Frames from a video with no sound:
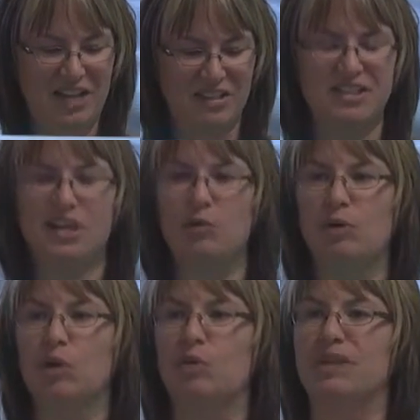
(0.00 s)
Does
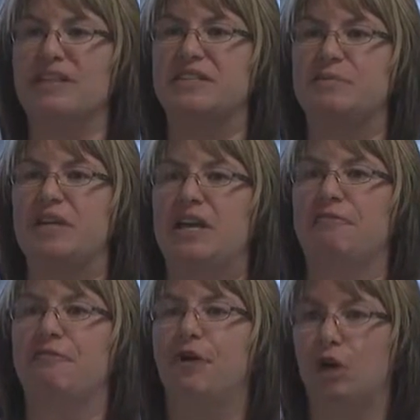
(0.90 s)
anyone work with a CPA
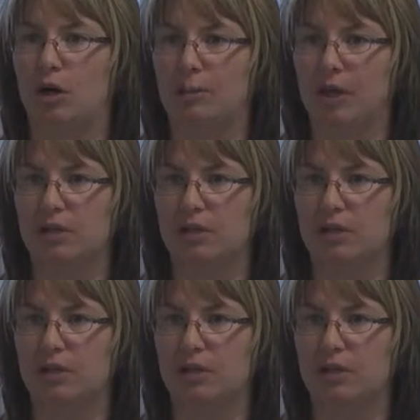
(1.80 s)
firm?